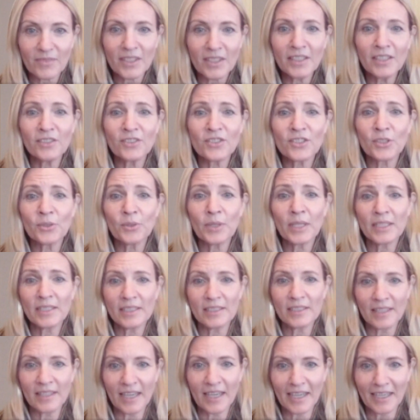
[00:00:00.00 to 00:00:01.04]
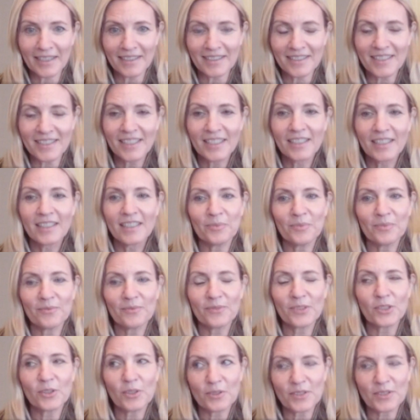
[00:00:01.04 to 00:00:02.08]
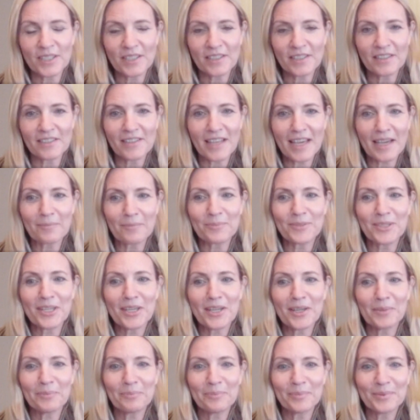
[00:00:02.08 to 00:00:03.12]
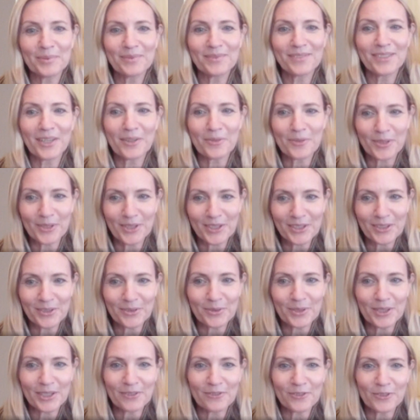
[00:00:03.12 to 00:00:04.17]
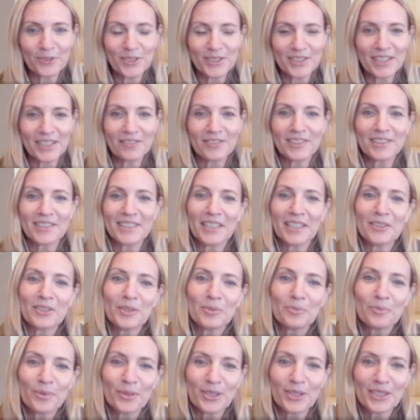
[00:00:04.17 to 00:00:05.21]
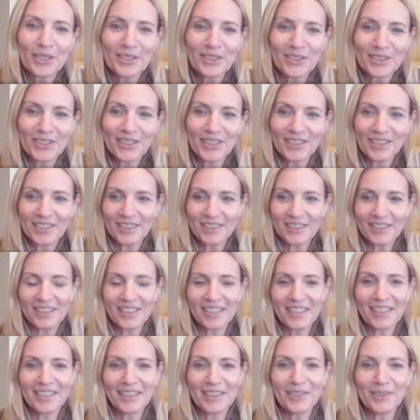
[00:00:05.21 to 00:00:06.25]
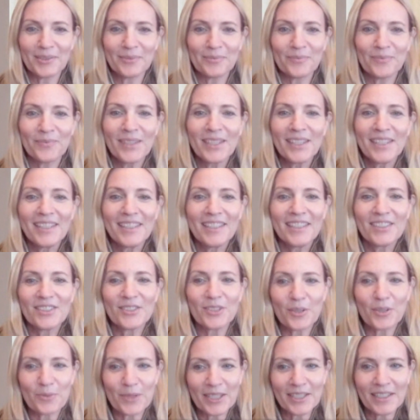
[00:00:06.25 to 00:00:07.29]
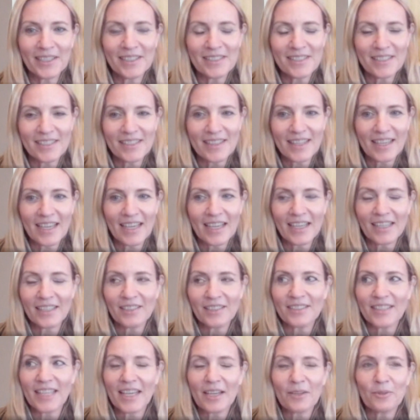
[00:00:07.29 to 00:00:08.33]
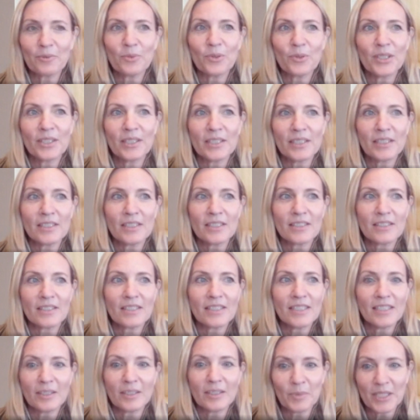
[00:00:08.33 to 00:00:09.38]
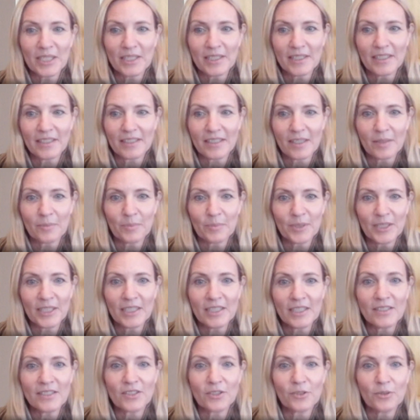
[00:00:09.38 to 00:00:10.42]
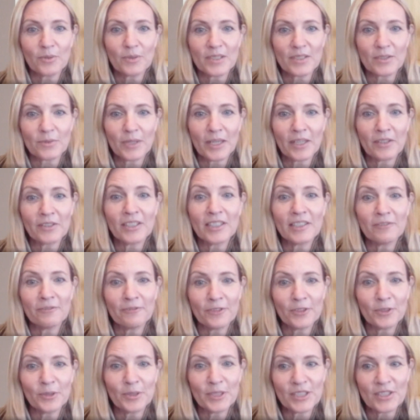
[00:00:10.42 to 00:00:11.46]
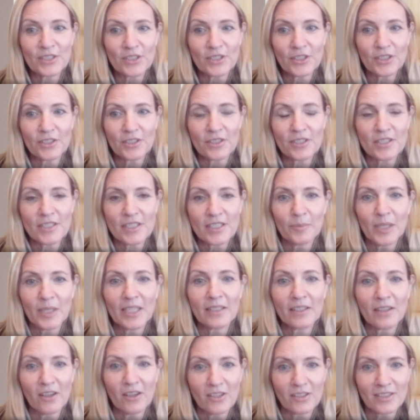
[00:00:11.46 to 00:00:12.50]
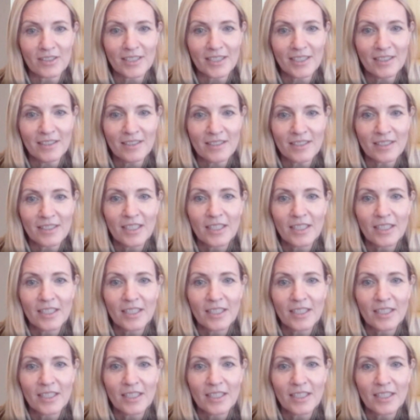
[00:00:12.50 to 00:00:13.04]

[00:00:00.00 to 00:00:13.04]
And so I did that. Closing the laptop, not working 24/7 sounded pretty good. So I went and did that. That was in a media company. So it was around influencers and content.